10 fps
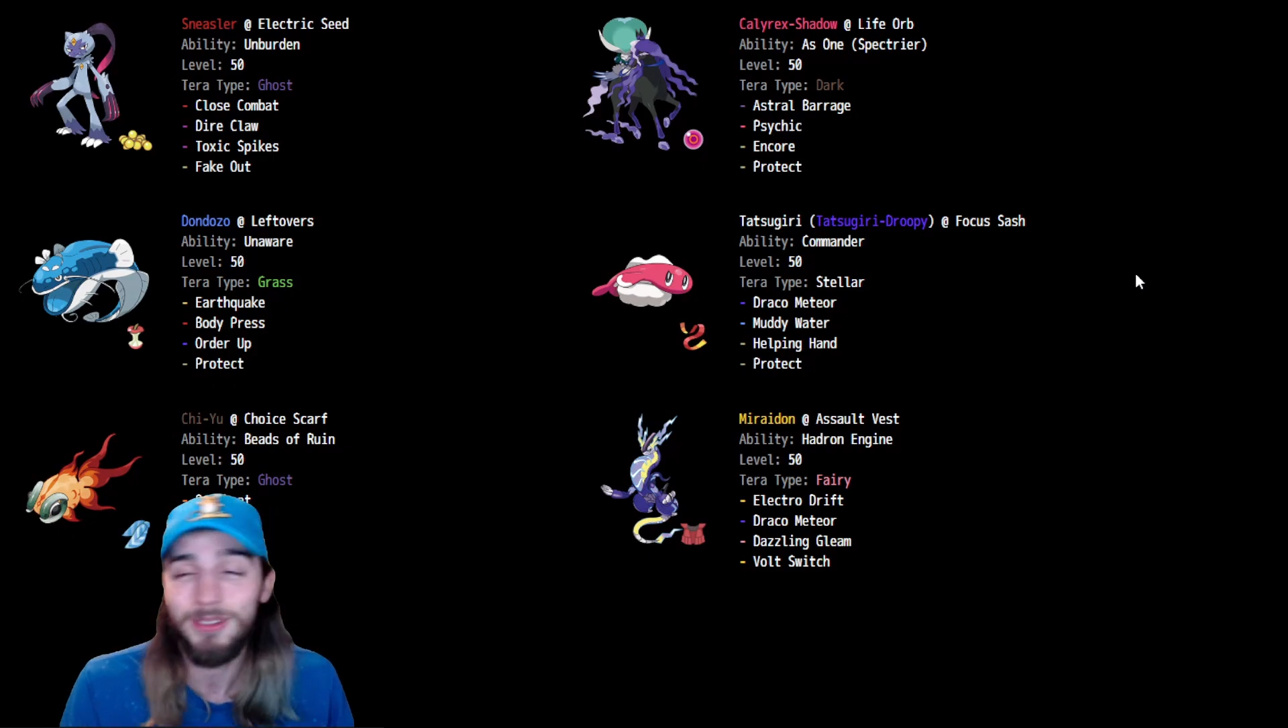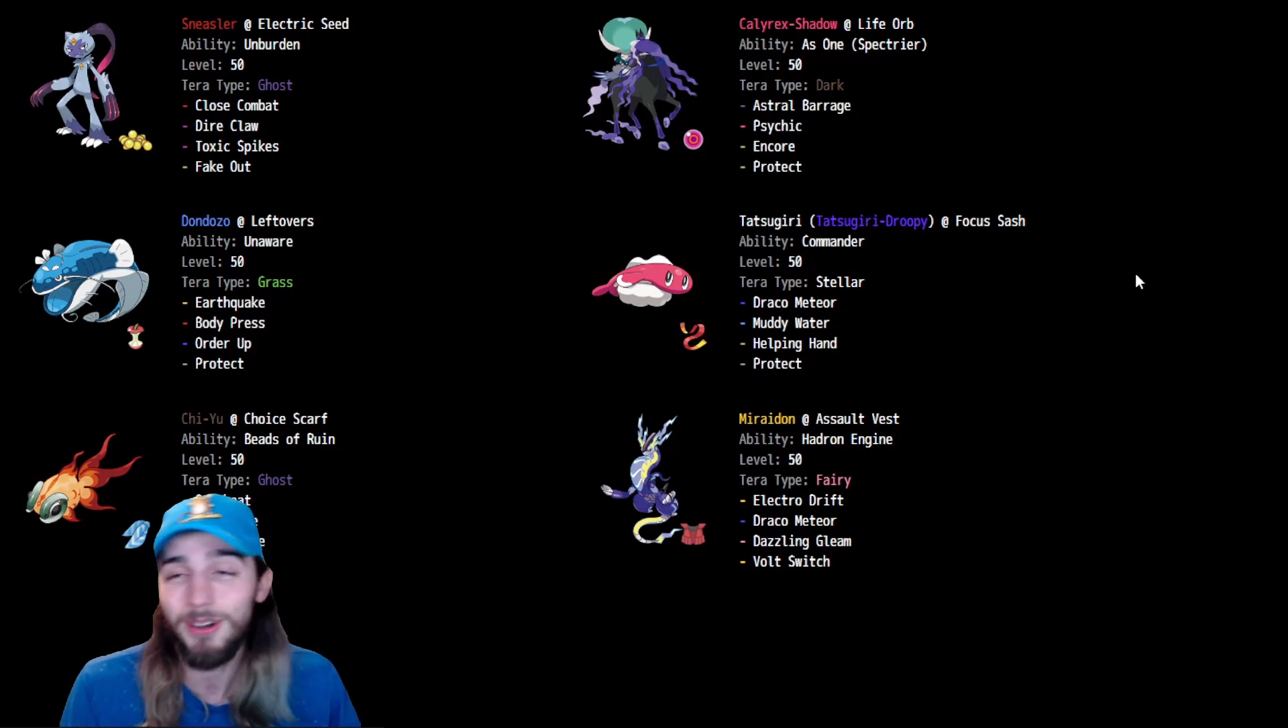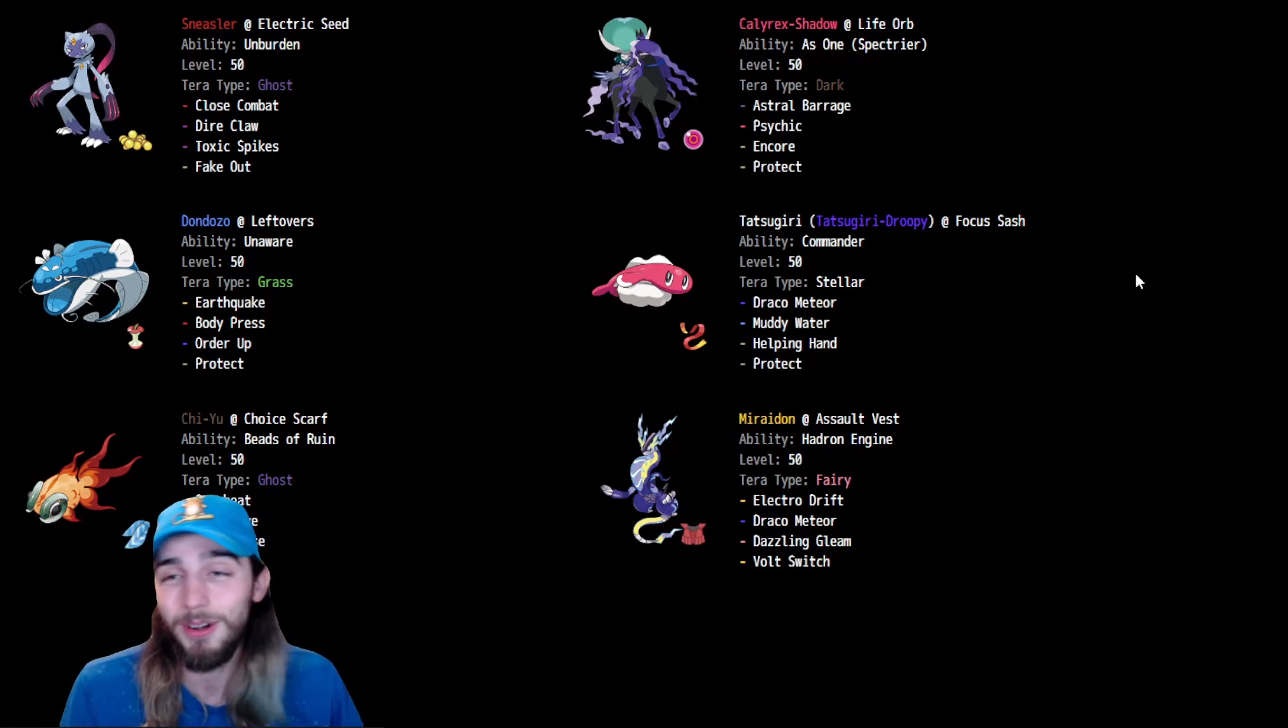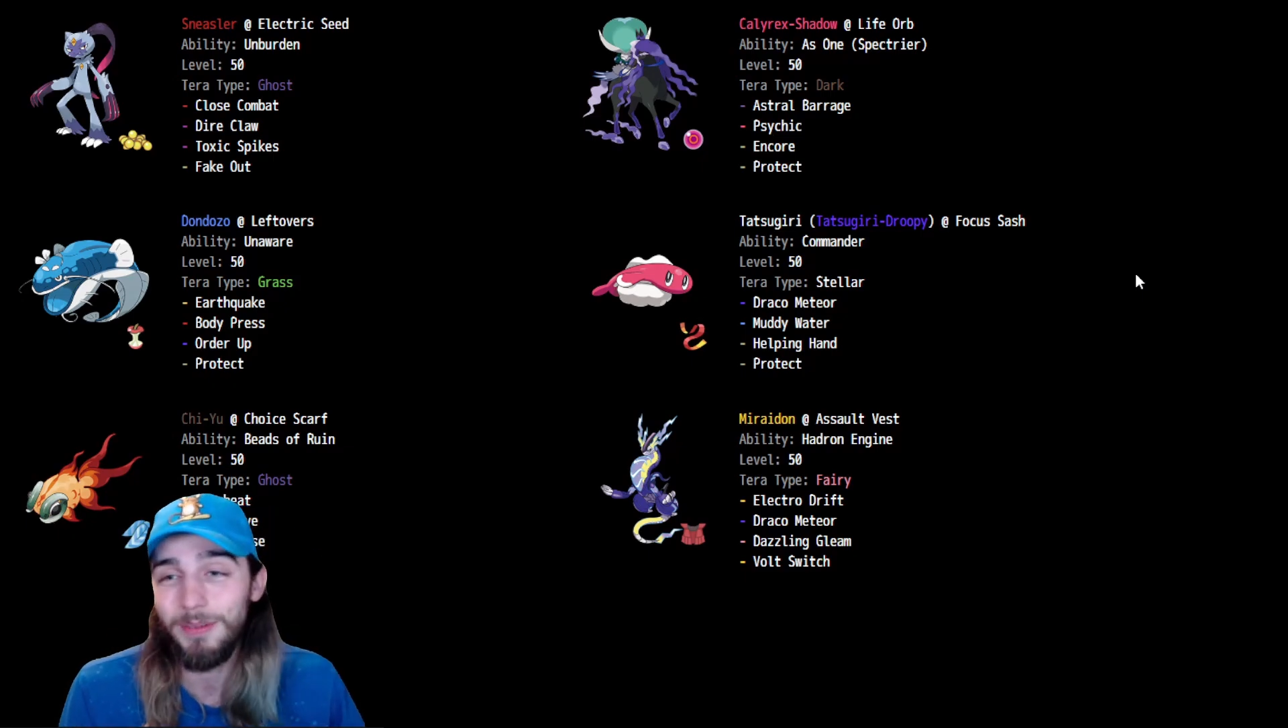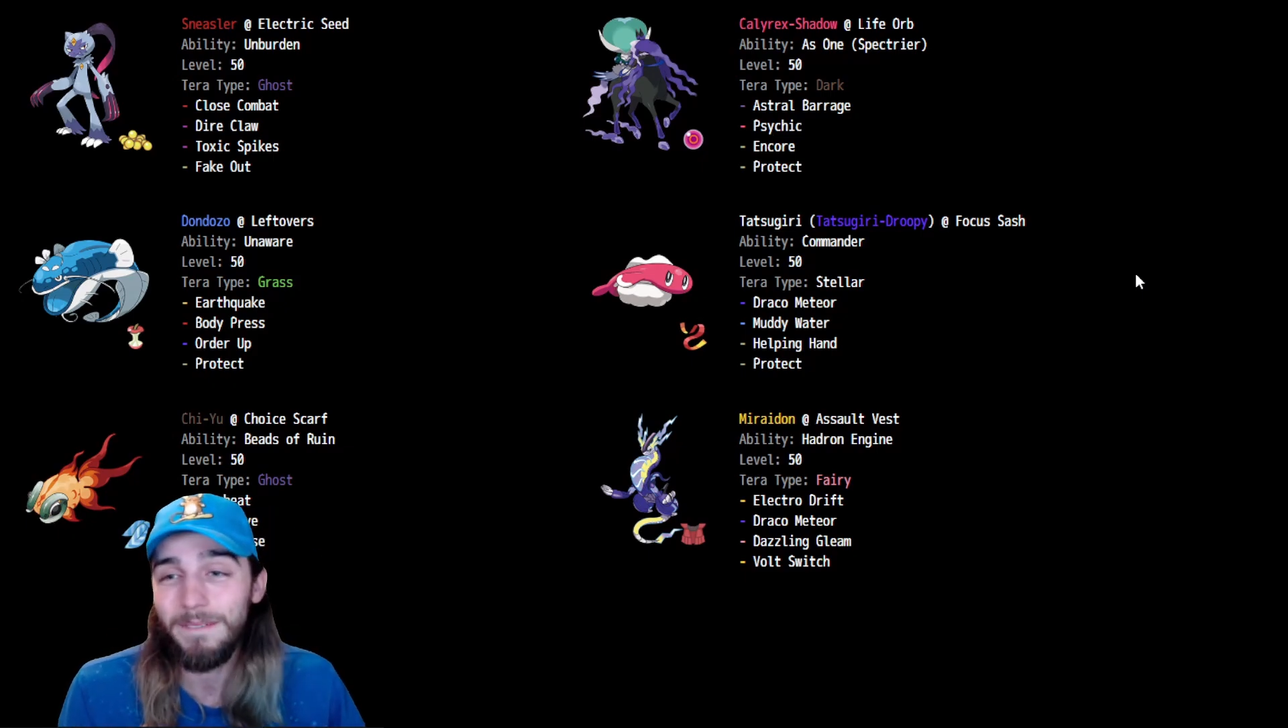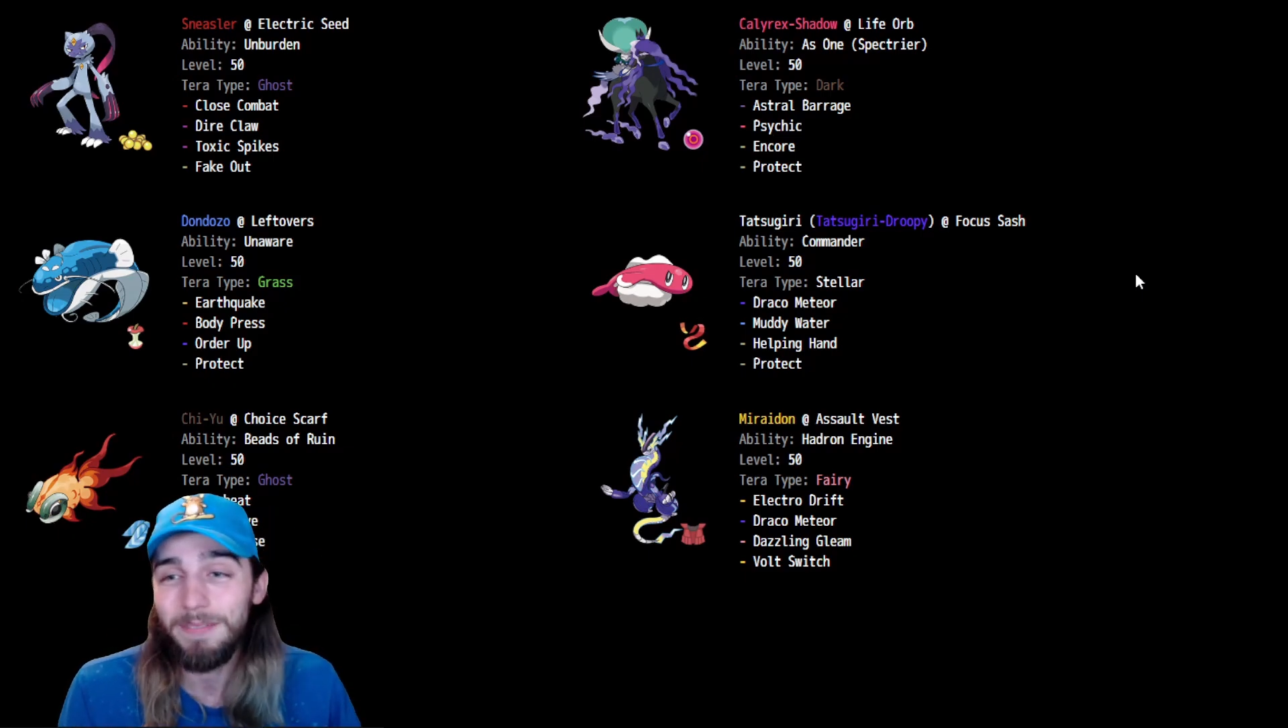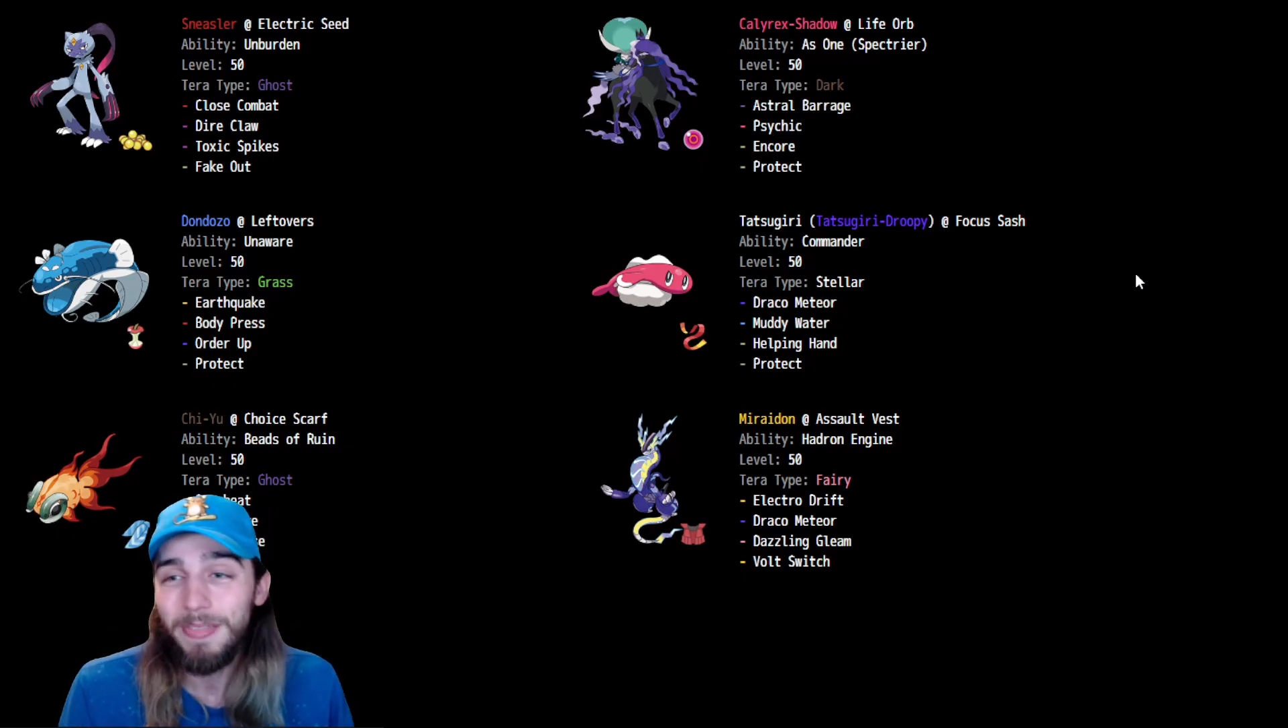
tournament.